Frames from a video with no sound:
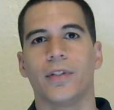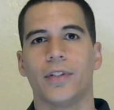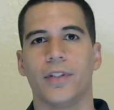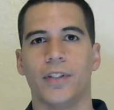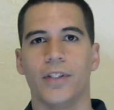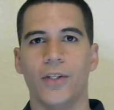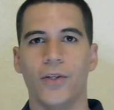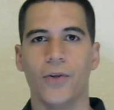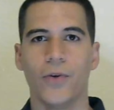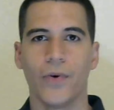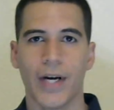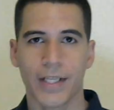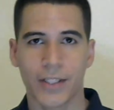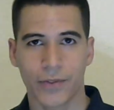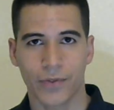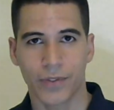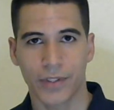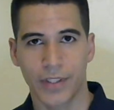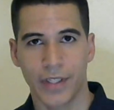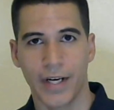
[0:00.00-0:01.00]
the U.S.
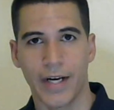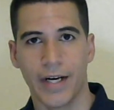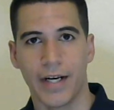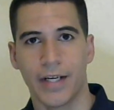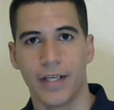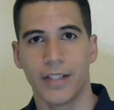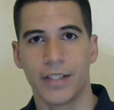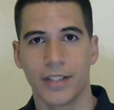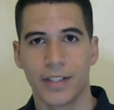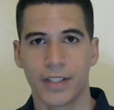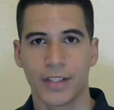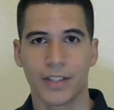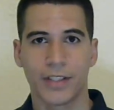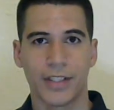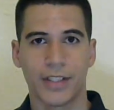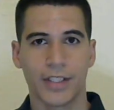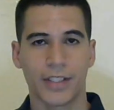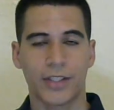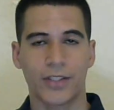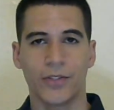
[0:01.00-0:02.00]
was there
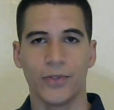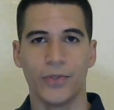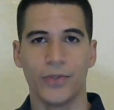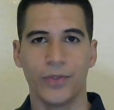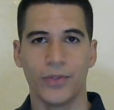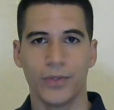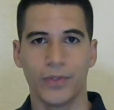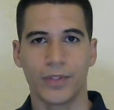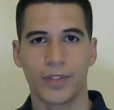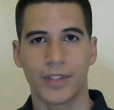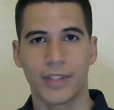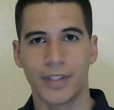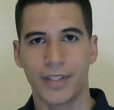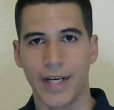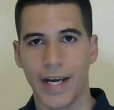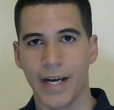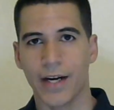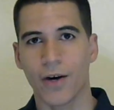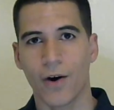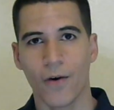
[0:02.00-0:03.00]
just to
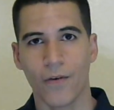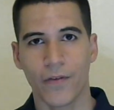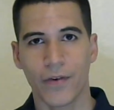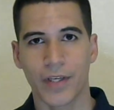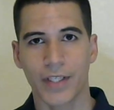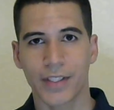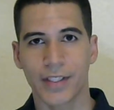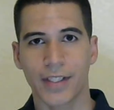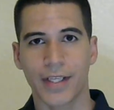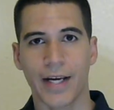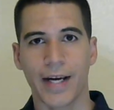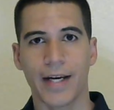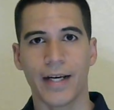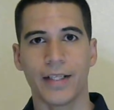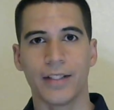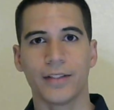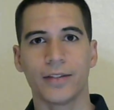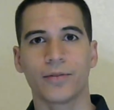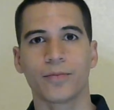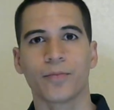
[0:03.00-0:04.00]
take over this
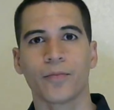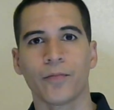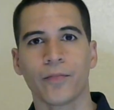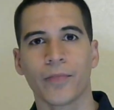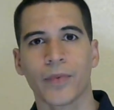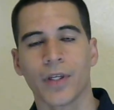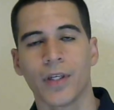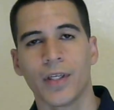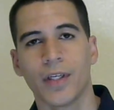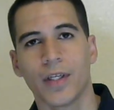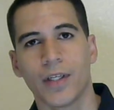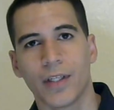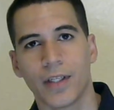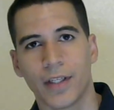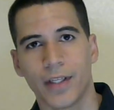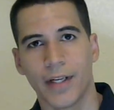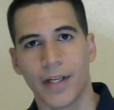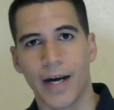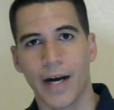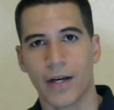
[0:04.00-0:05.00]
land.
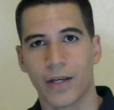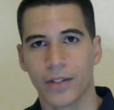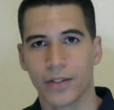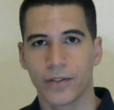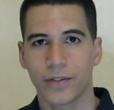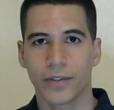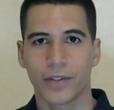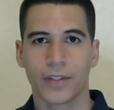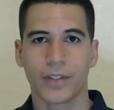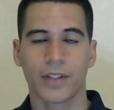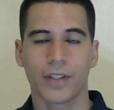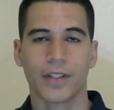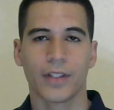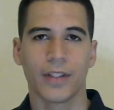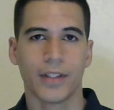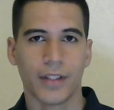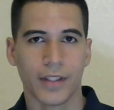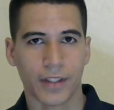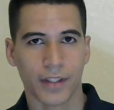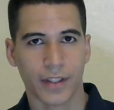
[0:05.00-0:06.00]
Now,
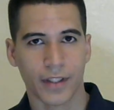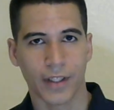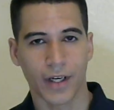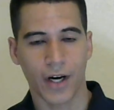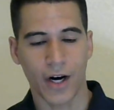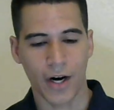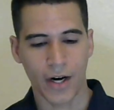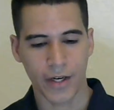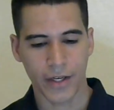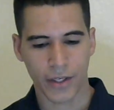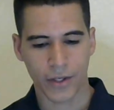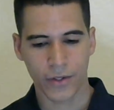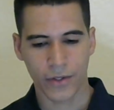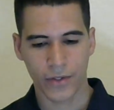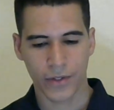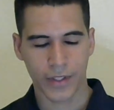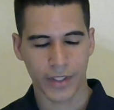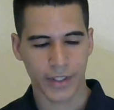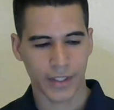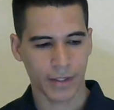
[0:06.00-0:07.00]
the
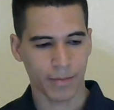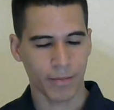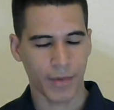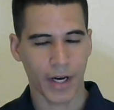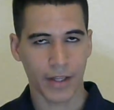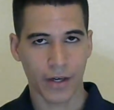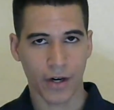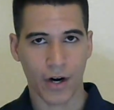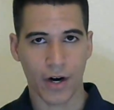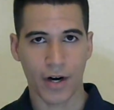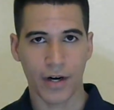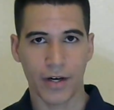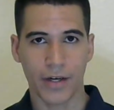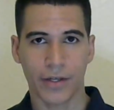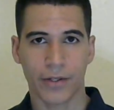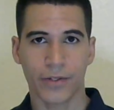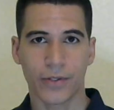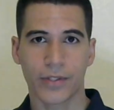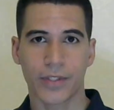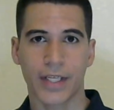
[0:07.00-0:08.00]
article and some other
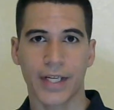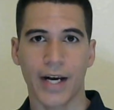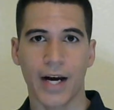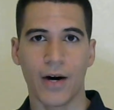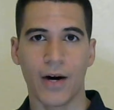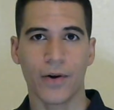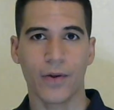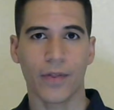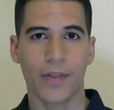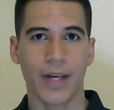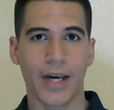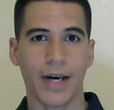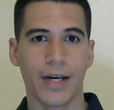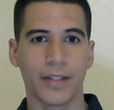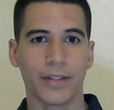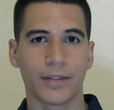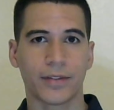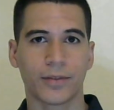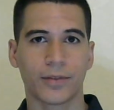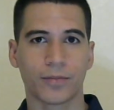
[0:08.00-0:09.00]
articles account
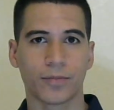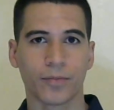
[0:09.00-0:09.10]
that